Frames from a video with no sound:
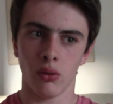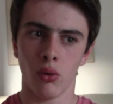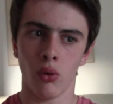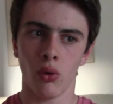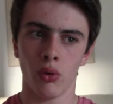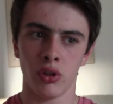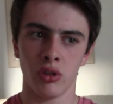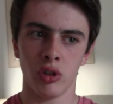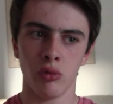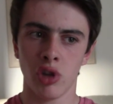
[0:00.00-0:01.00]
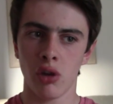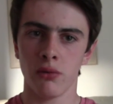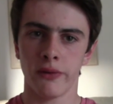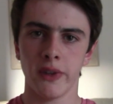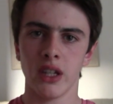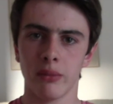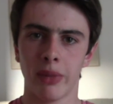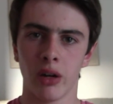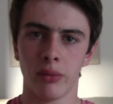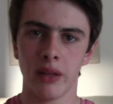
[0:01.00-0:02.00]
or you don't think
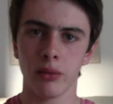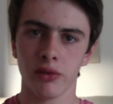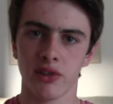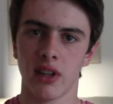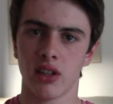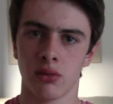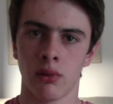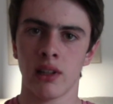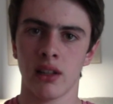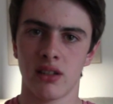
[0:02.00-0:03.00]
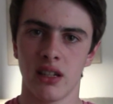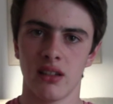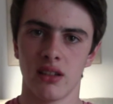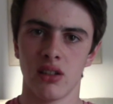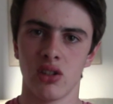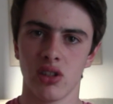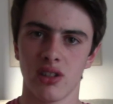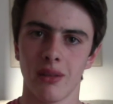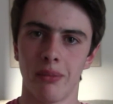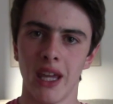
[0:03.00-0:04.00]
about people's sexualities and
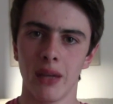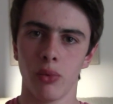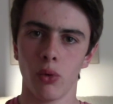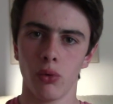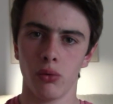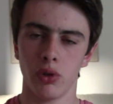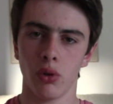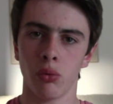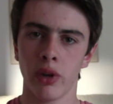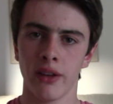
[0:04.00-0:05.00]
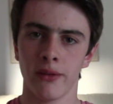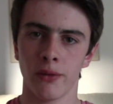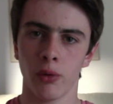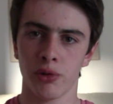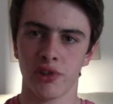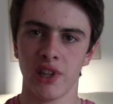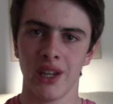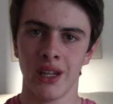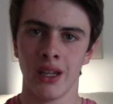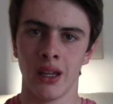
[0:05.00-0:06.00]
just the people you're with or
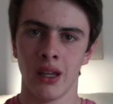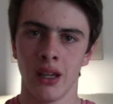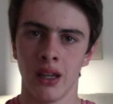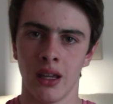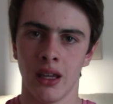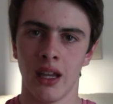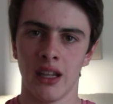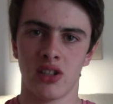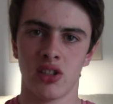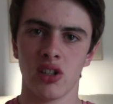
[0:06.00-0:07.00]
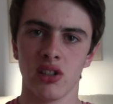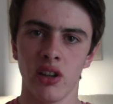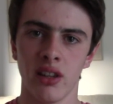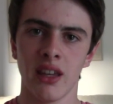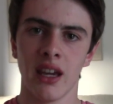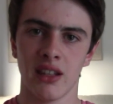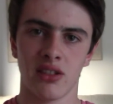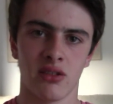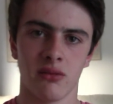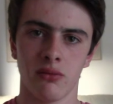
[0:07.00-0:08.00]
see, it's just like that.
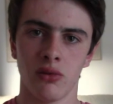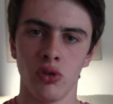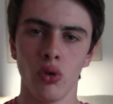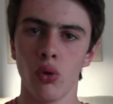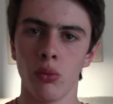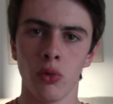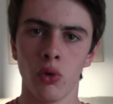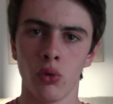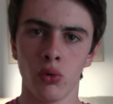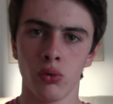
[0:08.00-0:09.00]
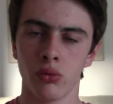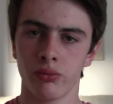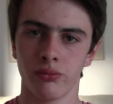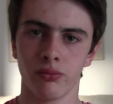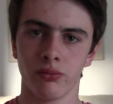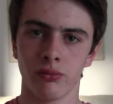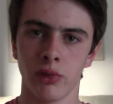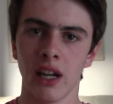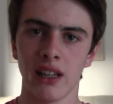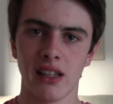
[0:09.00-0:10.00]
It's normal
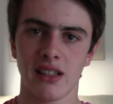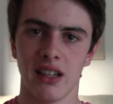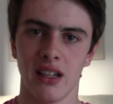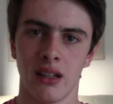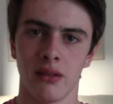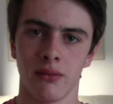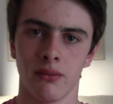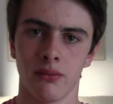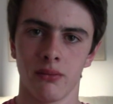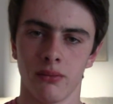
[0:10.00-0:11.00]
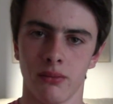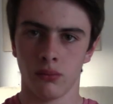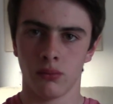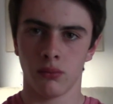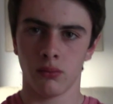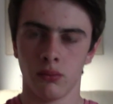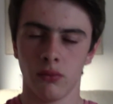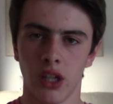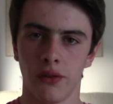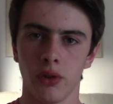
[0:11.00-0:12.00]
reality.
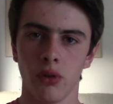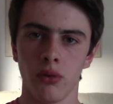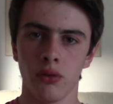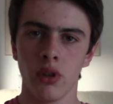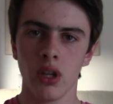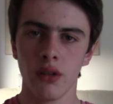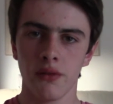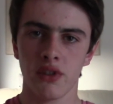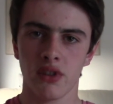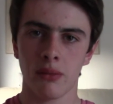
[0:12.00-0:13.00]
If you're nervous